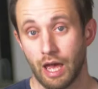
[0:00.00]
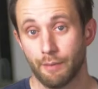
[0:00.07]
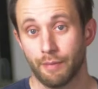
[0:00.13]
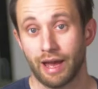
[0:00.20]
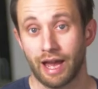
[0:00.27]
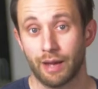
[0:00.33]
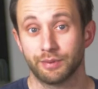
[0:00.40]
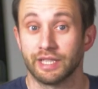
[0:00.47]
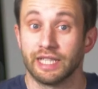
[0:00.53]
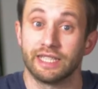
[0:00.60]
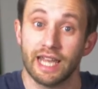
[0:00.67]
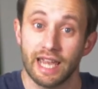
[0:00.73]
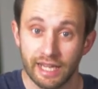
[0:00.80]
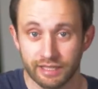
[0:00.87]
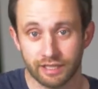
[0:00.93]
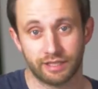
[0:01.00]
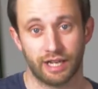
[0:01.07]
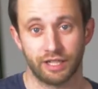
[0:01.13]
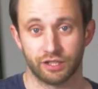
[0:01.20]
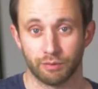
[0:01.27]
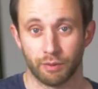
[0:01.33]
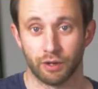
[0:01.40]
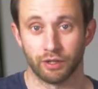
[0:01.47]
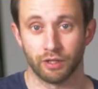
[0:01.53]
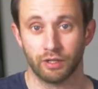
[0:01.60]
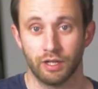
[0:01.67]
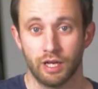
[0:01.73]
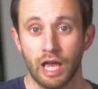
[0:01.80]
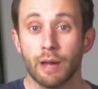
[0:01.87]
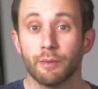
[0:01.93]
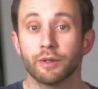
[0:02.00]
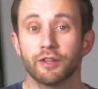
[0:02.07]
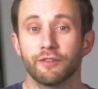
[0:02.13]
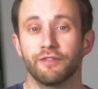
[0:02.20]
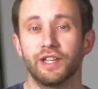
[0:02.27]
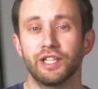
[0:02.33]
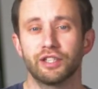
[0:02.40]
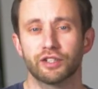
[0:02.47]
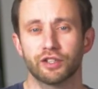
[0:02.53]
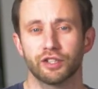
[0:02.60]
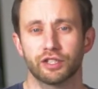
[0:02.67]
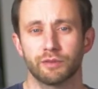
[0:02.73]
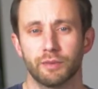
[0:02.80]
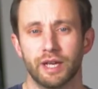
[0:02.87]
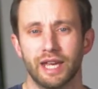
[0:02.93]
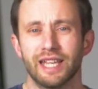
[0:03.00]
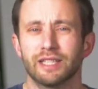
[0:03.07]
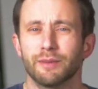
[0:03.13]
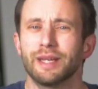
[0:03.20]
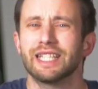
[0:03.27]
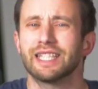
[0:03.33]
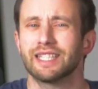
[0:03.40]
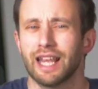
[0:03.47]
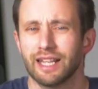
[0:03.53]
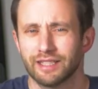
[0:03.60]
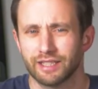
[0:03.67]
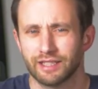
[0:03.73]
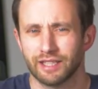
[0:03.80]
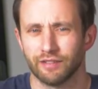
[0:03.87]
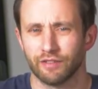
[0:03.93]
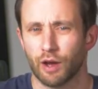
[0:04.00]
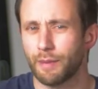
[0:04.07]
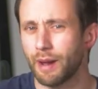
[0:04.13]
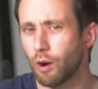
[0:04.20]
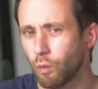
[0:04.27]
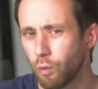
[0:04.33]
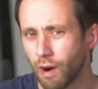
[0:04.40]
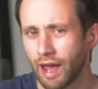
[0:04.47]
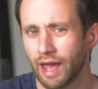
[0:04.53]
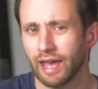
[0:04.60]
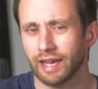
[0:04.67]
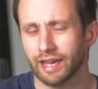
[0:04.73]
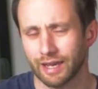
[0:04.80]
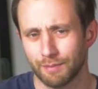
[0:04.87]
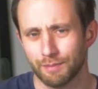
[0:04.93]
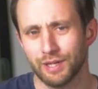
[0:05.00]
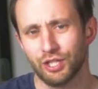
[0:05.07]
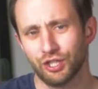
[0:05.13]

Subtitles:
Perhaps it is a testimonial, but the featured customer is a bit sensitive about where it can be